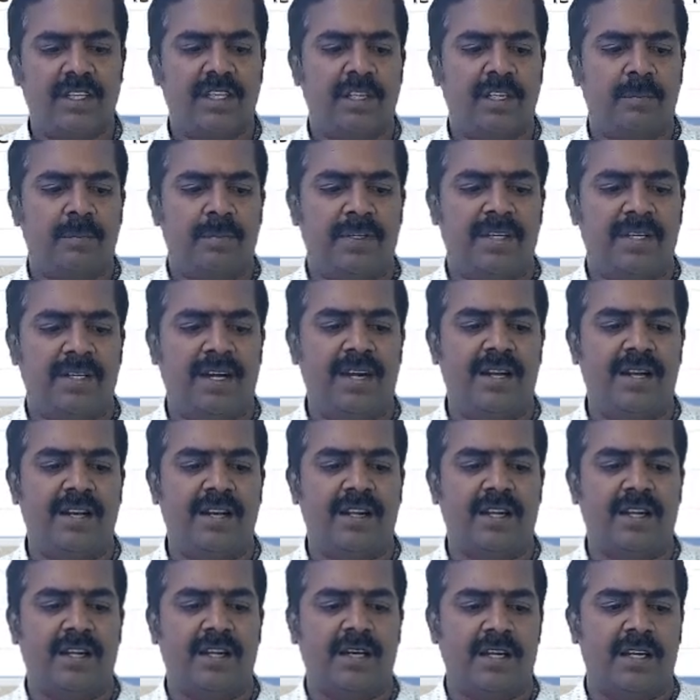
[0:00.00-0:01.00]
But
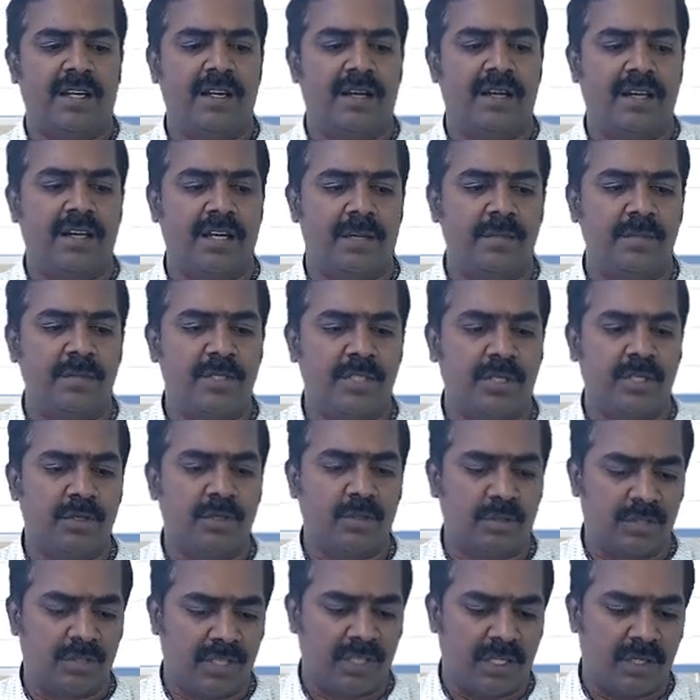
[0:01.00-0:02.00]
creditor commission
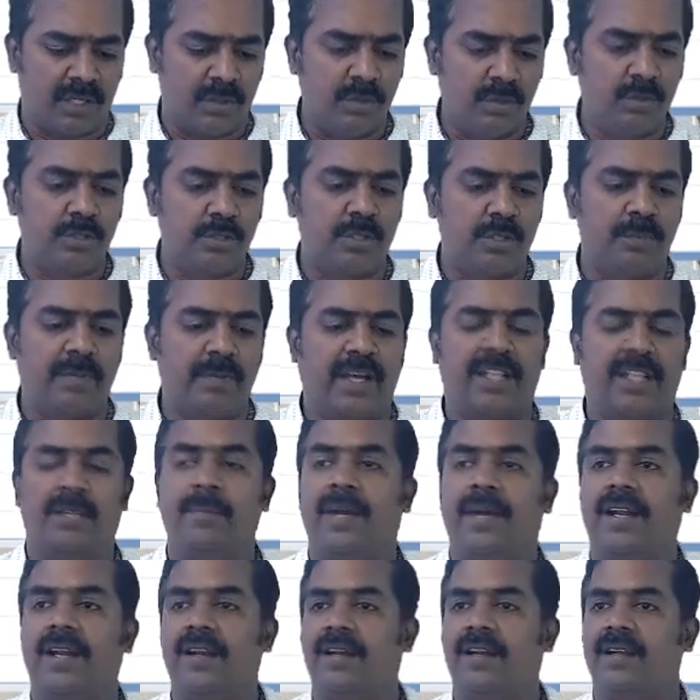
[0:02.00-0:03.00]
kurta, who should bear the
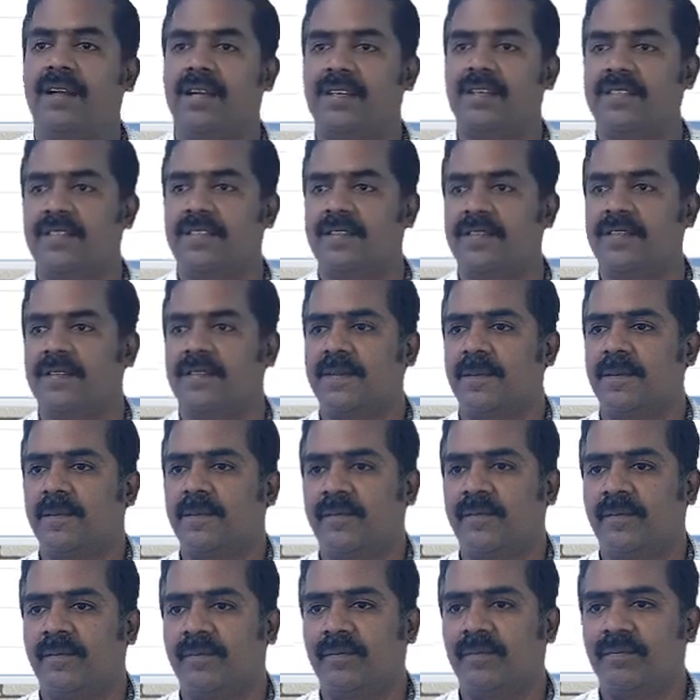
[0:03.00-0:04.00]
bad debt losses?
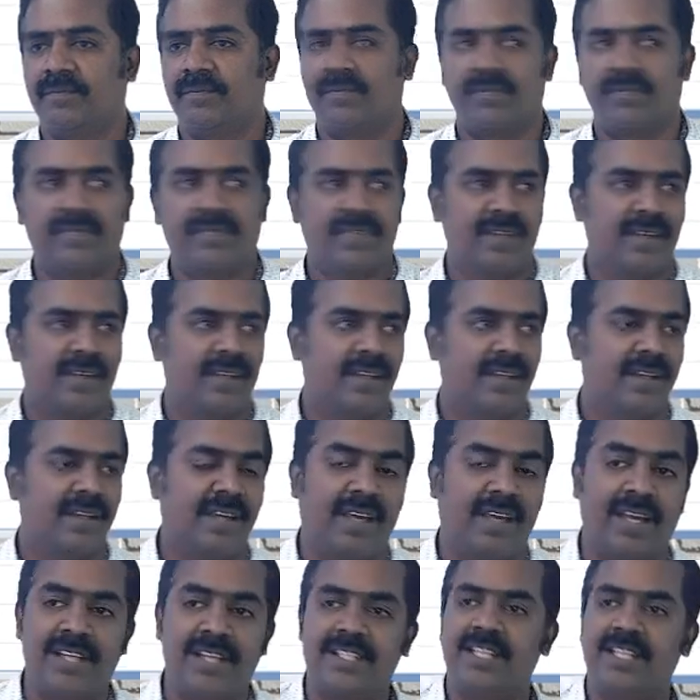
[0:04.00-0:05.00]

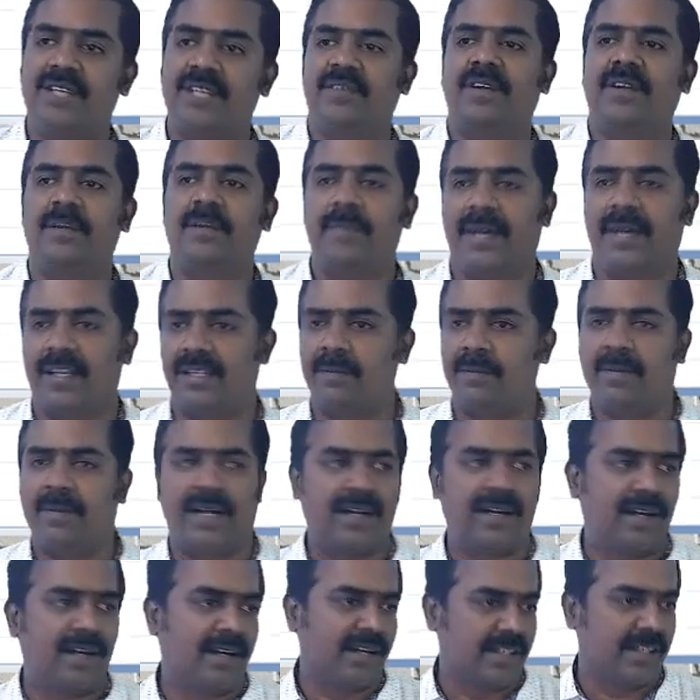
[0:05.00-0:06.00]
Agent will bear the bad
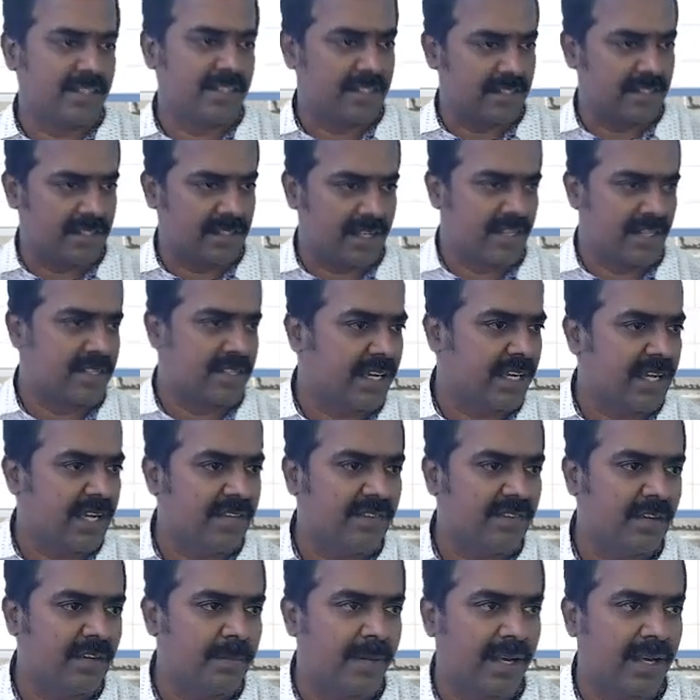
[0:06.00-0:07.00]
debt losses. Consignee
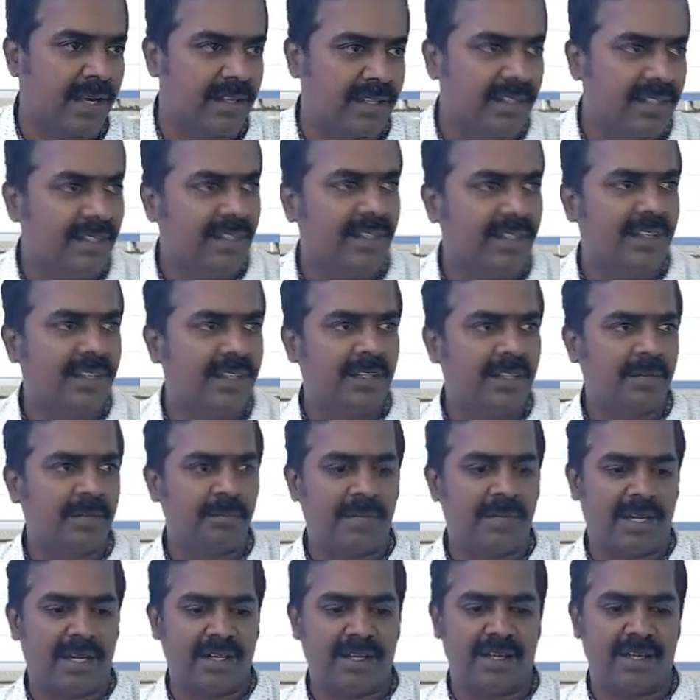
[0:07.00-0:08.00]
will bear the
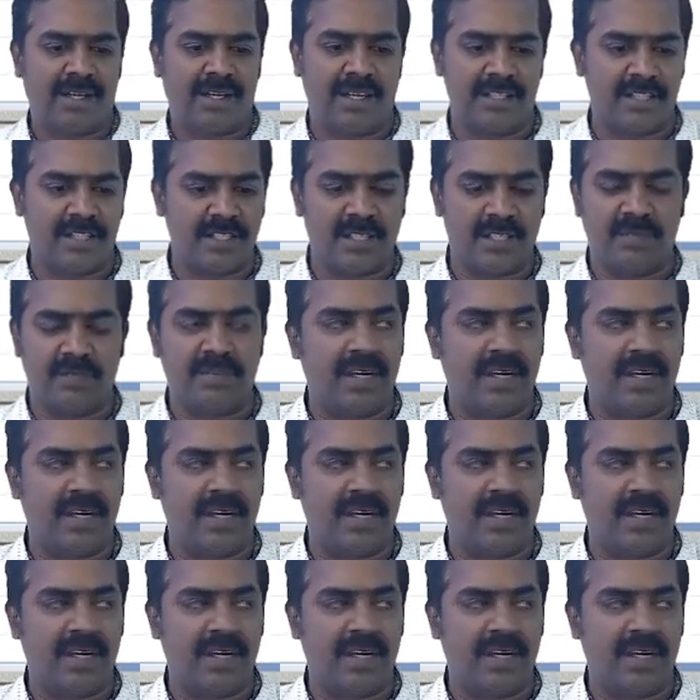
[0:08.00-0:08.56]
bad debt losses. If the